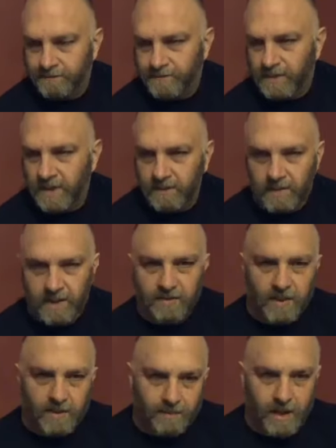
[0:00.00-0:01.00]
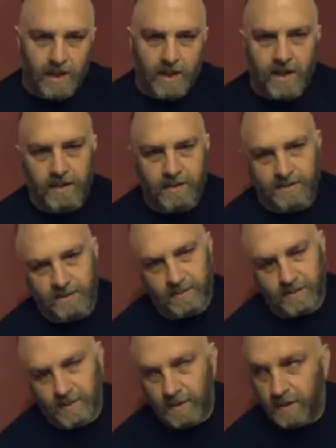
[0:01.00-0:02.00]
anybody who I bring on,
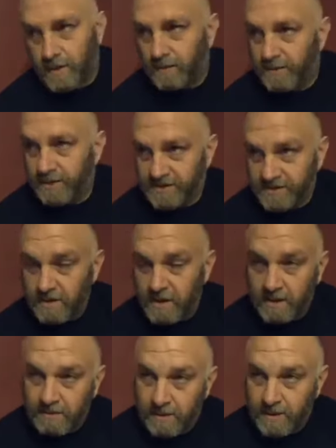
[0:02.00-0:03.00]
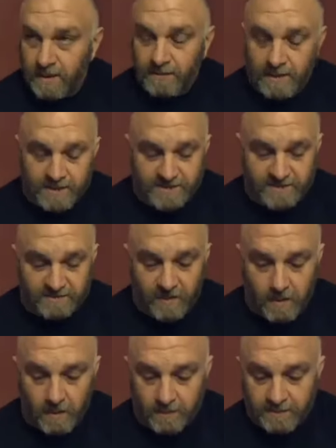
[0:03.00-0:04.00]
companies that talk about, anybody that's
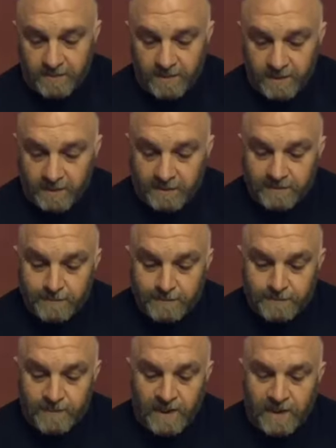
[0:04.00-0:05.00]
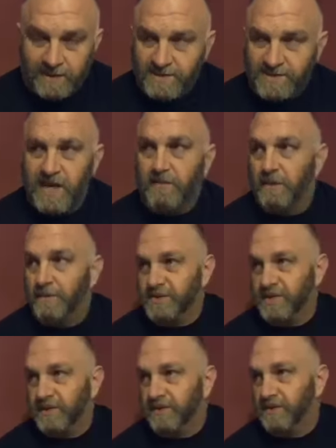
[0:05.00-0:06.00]
involved, and does not
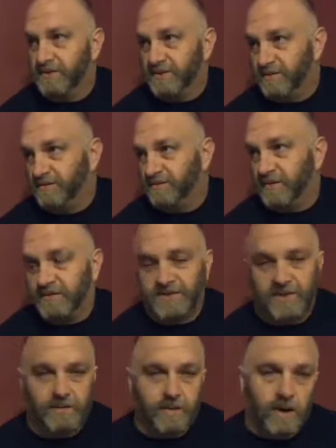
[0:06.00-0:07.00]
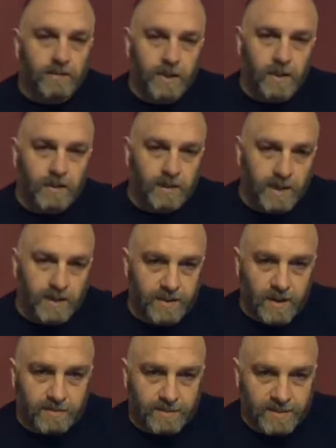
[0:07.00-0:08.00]
represent those of River City Barbell or any of the
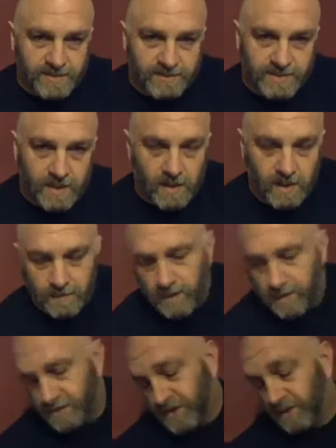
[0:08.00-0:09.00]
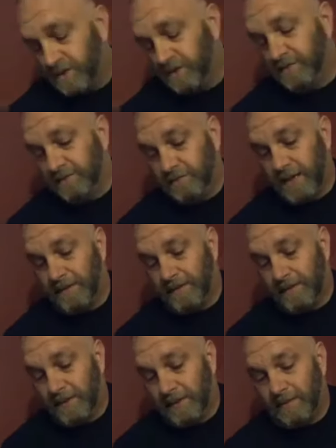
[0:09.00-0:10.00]
companies that we talk about. So, blah,
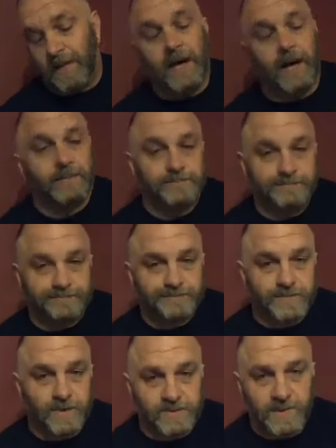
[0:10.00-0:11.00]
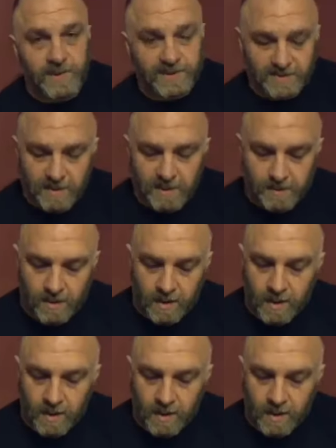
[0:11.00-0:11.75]
blah, blah, blah, blah. There's my disclaimer.